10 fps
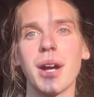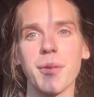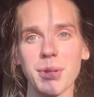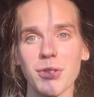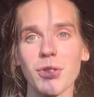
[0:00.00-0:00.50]

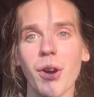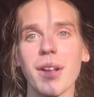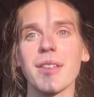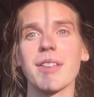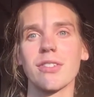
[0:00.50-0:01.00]
I've been
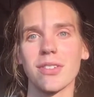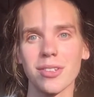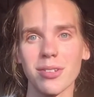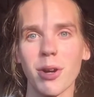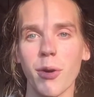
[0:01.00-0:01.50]
starting
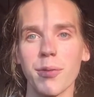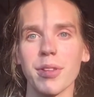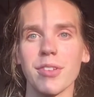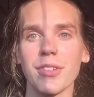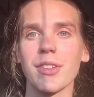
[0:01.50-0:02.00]
this
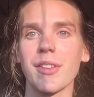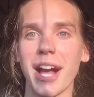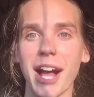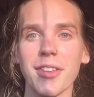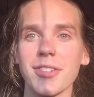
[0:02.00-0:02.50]
over this
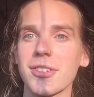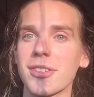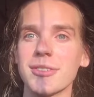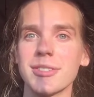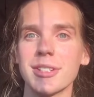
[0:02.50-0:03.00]
last
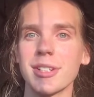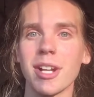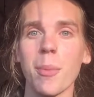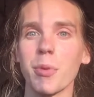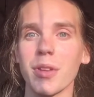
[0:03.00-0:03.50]

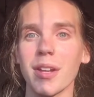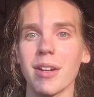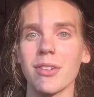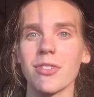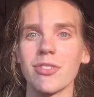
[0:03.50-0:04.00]
couple
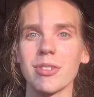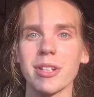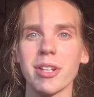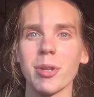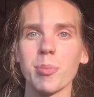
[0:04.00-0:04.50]
years,
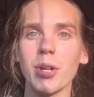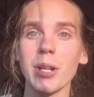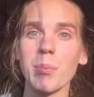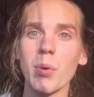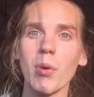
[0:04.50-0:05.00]

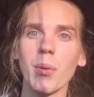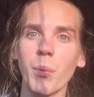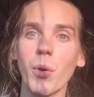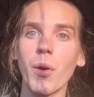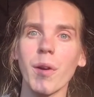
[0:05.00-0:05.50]
putting more
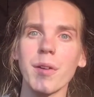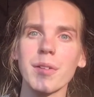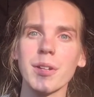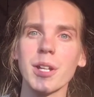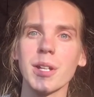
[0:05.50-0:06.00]
and more
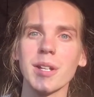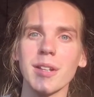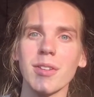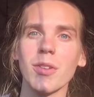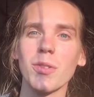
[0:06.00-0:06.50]

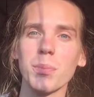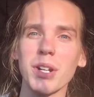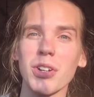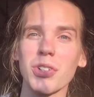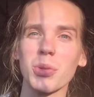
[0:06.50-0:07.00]
into the
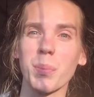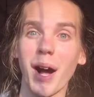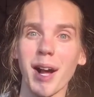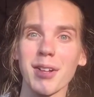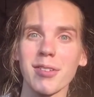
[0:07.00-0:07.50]
spiritual
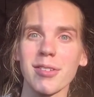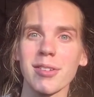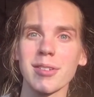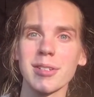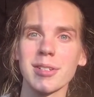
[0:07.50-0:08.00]

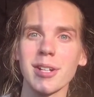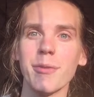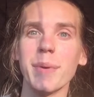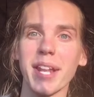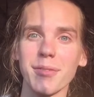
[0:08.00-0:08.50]
box
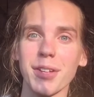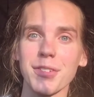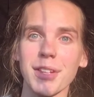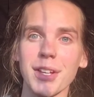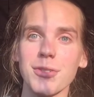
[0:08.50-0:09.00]
of
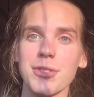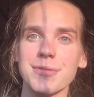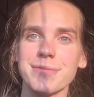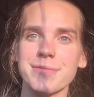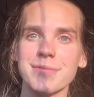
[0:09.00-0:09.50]
manifestation
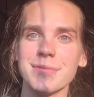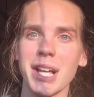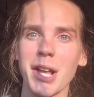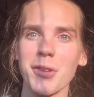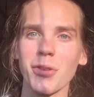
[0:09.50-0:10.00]

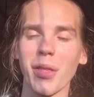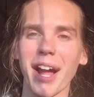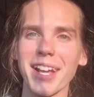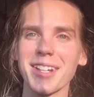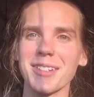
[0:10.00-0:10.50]
so that
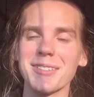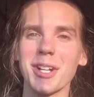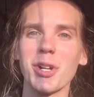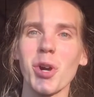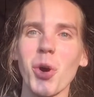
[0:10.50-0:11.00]
I could
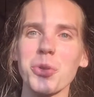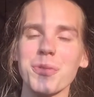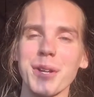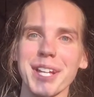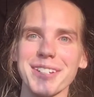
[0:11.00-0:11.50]

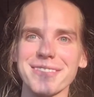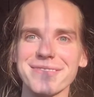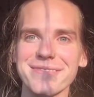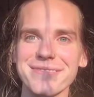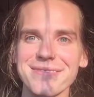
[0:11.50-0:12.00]
cultivate
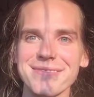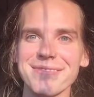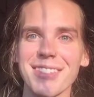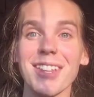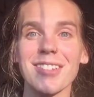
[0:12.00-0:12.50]

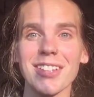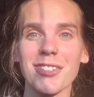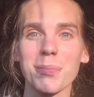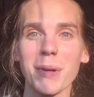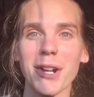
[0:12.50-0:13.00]
this
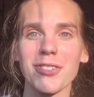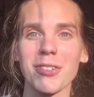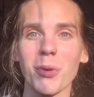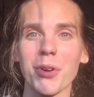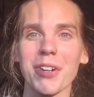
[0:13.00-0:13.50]

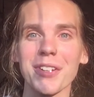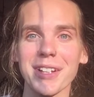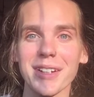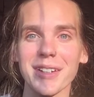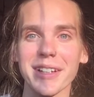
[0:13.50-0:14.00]
expression more
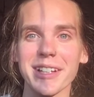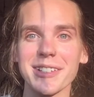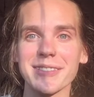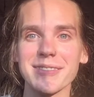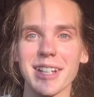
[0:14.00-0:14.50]
clearly
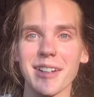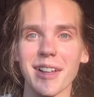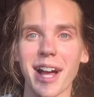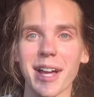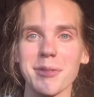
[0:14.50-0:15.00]
into
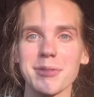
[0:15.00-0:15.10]
life.